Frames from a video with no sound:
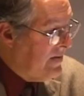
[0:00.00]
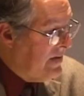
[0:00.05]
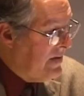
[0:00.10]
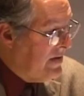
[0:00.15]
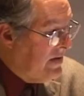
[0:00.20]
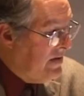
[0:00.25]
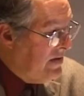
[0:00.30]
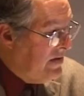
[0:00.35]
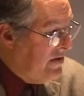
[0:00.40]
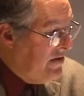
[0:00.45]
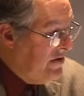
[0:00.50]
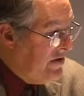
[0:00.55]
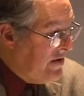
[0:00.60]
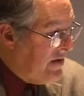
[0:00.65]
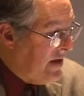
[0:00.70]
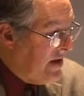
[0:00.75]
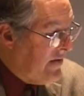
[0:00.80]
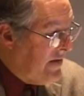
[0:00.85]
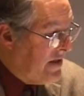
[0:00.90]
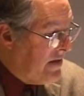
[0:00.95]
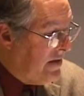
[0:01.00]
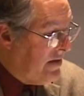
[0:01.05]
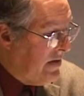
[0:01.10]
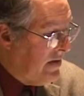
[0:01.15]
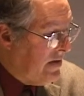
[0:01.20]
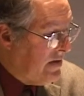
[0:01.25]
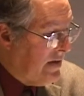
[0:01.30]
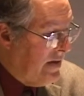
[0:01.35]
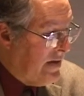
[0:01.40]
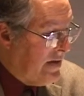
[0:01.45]
with 2-star
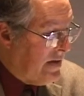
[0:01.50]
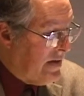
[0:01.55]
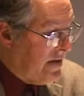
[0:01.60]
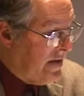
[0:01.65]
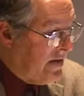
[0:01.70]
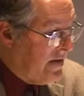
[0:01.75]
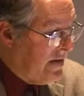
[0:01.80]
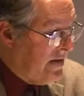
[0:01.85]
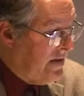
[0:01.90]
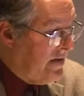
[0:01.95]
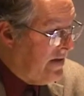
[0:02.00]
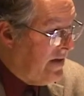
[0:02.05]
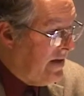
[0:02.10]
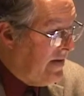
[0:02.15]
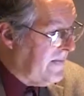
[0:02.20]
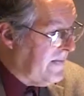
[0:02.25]
restaurants right across the street.